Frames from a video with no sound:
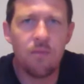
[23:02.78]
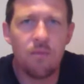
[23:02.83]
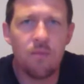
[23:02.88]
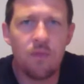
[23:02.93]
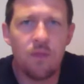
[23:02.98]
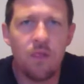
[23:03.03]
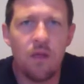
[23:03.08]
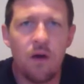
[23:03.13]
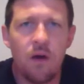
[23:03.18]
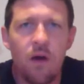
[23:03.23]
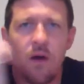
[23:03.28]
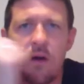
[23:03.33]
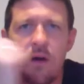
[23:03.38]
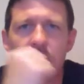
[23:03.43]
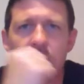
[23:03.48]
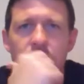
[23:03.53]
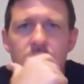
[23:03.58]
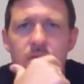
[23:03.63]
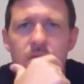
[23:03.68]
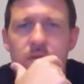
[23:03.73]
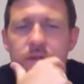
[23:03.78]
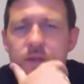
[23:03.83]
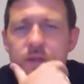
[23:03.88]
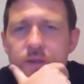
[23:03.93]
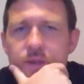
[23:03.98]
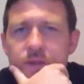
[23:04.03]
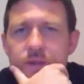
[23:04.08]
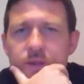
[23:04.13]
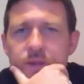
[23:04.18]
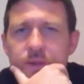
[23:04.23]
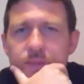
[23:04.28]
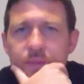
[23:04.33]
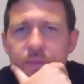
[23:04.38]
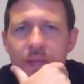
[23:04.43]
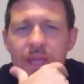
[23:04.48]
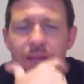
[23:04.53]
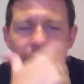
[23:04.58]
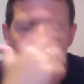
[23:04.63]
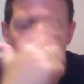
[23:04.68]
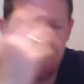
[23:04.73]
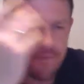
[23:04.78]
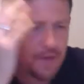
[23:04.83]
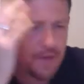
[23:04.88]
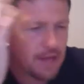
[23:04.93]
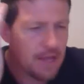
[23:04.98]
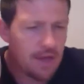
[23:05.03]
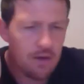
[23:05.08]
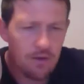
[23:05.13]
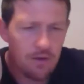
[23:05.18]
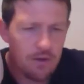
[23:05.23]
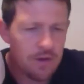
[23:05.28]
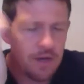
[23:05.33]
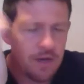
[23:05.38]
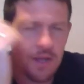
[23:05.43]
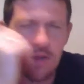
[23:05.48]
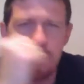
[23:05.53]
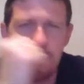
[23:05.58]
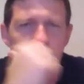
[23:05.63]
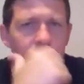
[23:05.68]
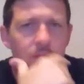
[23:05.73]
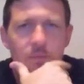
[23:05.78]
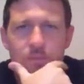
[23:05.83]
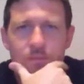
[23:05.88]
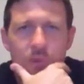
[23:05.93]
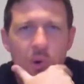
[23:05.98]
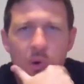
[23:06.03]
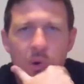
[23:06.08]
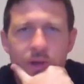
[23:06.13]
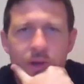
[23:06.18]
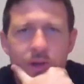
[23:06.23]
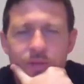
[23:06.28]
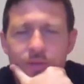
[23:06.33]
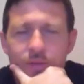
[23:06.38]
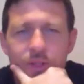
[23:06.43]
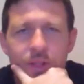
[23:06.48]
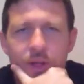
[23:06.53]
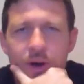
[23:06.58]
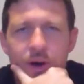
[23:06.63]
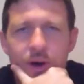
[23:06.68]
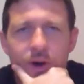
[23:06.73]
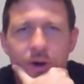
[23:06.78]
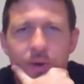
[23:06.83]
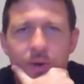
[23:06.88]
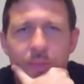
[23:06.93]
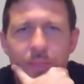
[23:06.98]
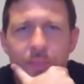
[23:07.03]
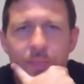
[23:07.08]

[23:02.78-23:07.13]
the law. Man failed in every point of the law.